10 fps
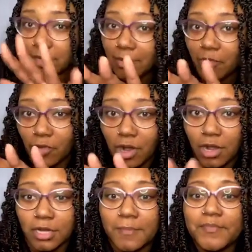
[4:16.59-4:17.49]
And
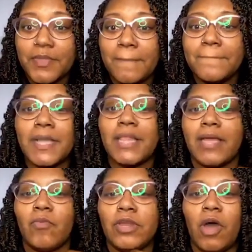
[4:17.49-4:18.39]
on Mondays
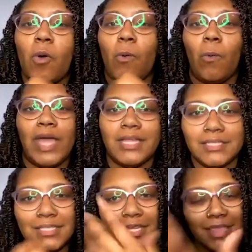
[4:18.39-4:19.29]
and Thursdays,
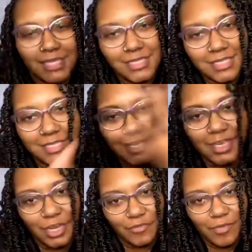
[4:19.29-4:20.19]
our 18 to
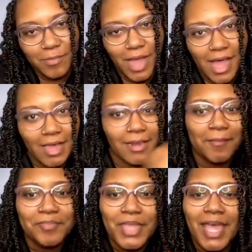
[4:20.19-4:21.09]

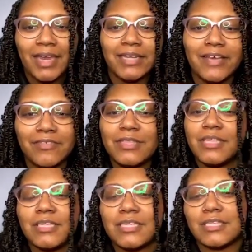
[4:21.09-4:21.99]
21-year-olds connect
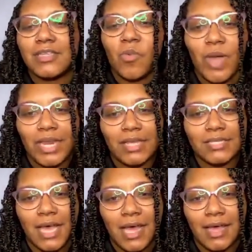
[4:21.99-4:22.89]
on
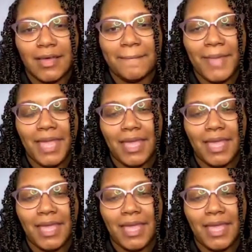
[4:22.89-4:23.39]
Instagram Live.